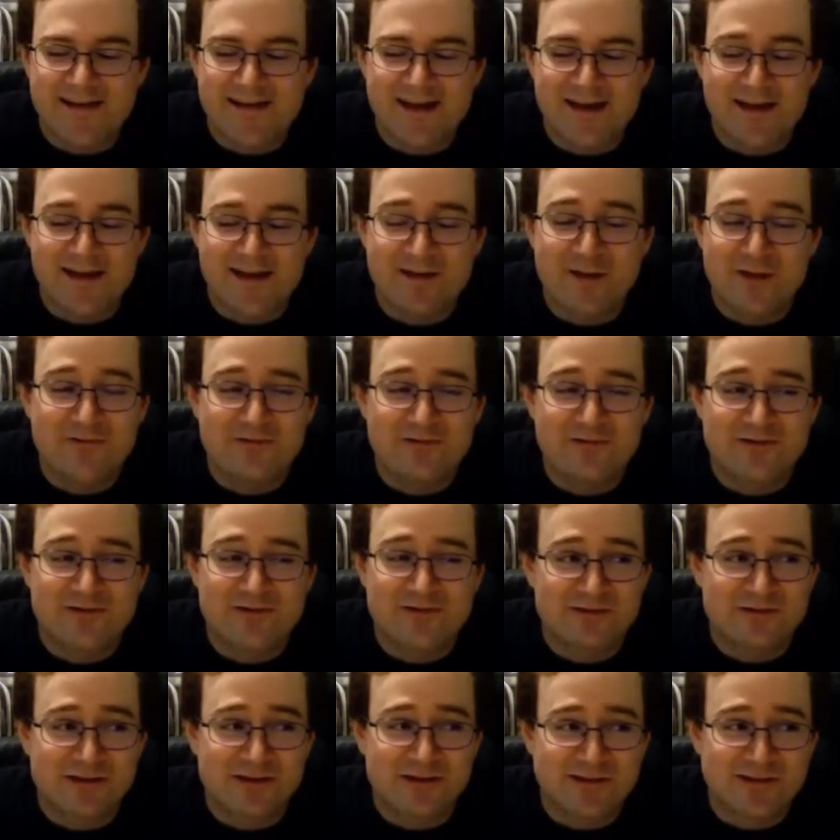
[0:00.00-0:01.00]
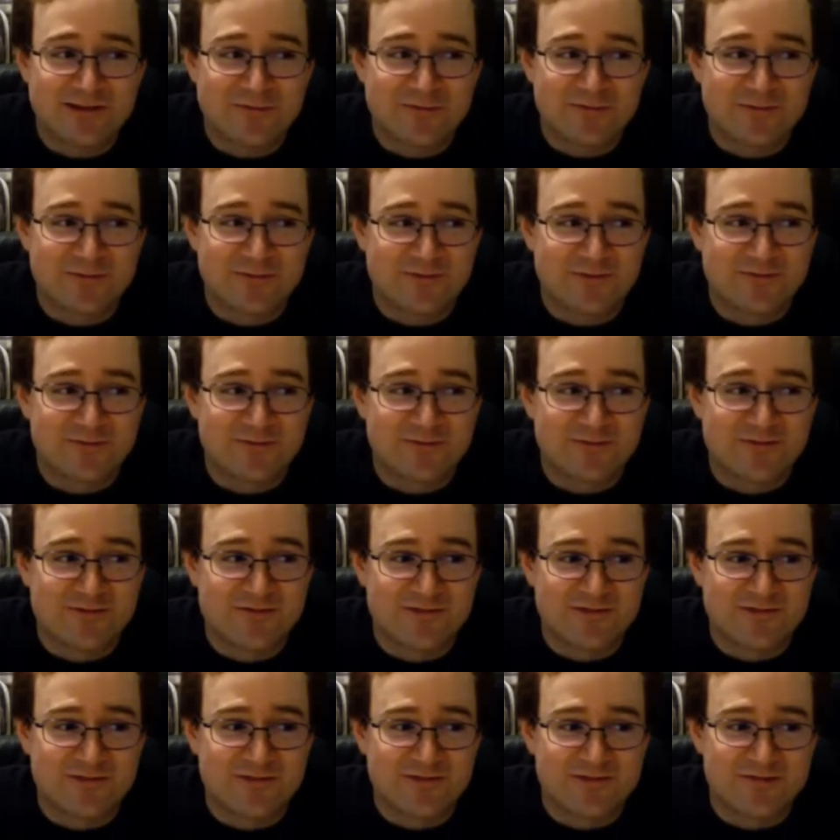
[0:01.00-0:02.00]
love the trailer for this movie.
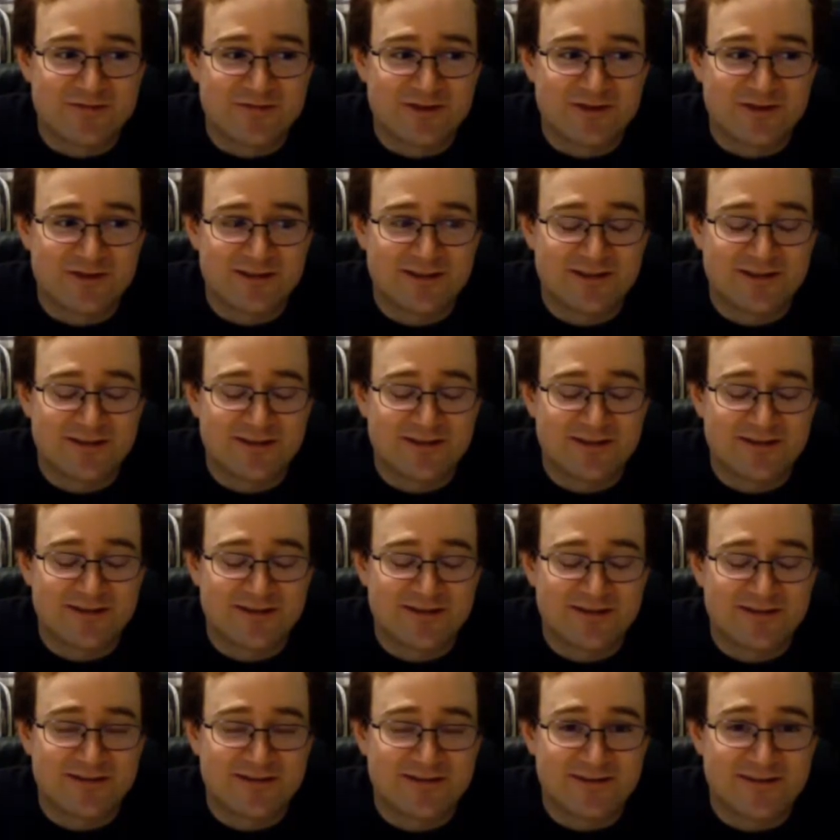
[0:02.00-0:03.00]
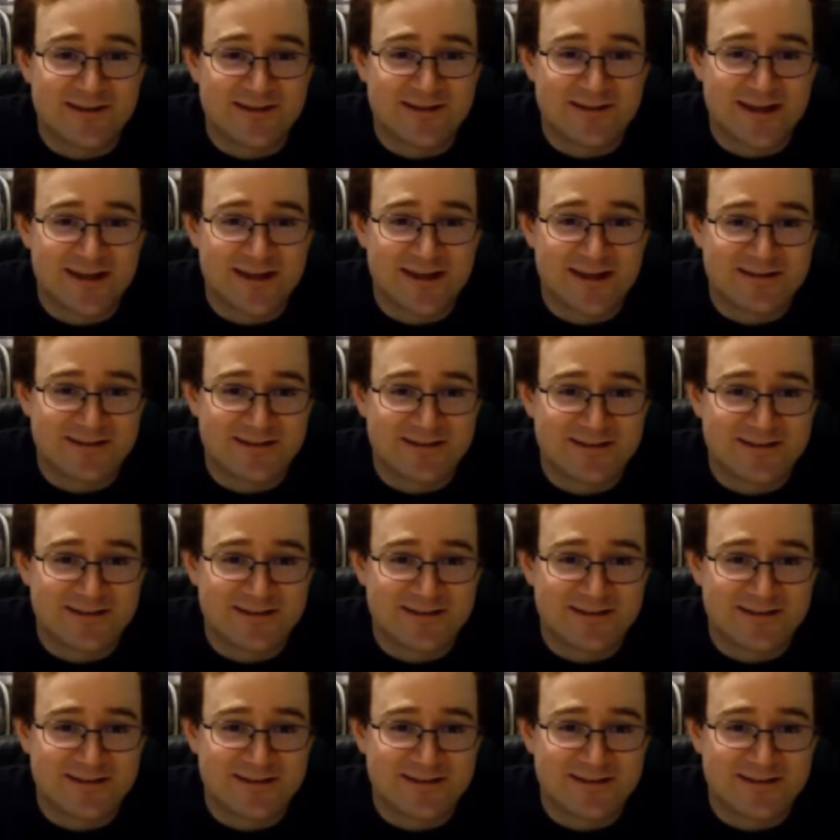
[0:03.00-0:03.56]
The trailer is fantastic.